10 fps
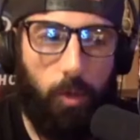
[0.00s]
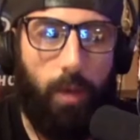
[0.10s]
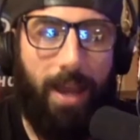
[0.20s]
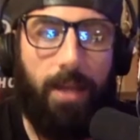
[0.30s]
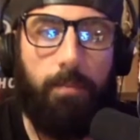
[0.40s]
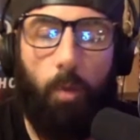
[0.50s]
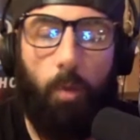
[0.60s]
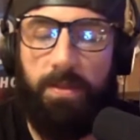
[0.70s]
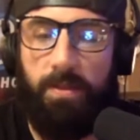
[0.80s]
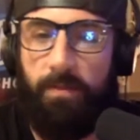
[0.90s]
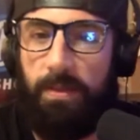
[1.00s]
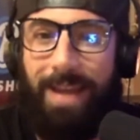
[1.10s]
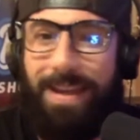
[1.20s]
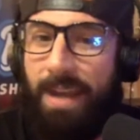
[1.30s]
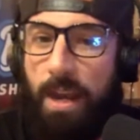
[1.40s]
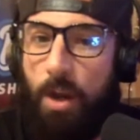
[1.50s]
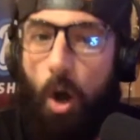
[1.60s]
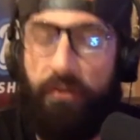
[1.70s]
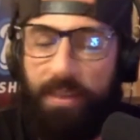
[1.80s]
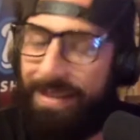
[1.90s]
grand moments of enlightenment, and it
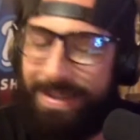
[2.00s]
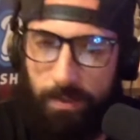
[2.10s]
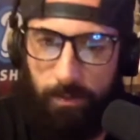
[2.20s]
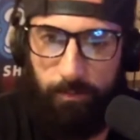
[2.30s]
often isn't.